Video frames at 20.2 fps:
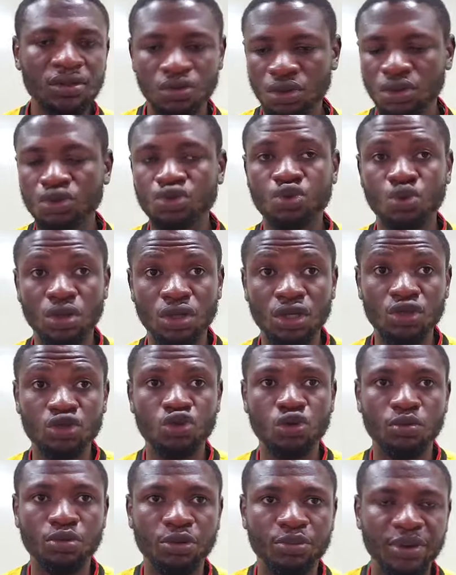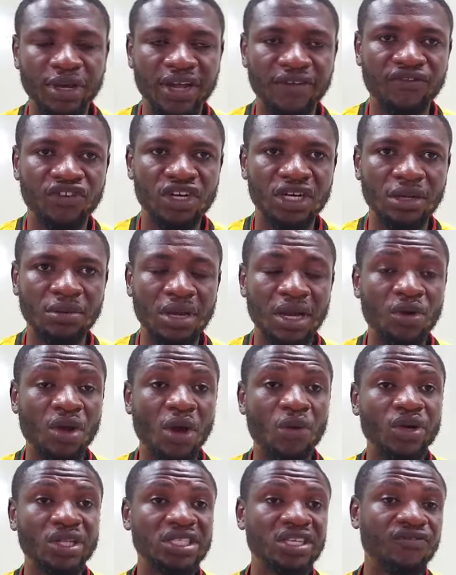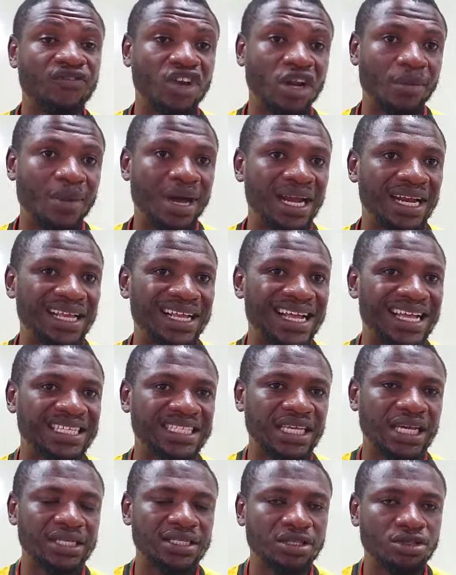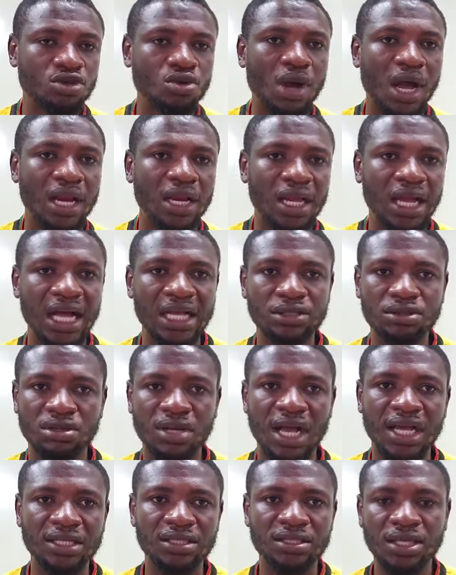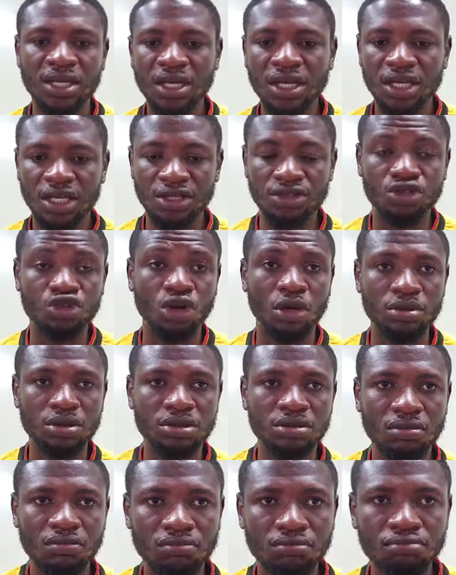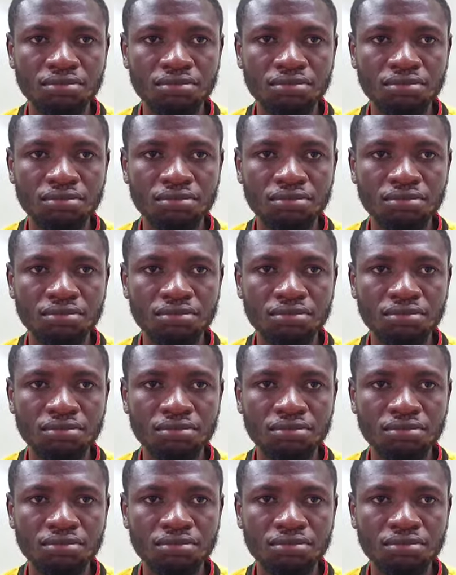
we need to we need to prepare for them, and we are waiting for the Madagascar squad. As soon as it drops,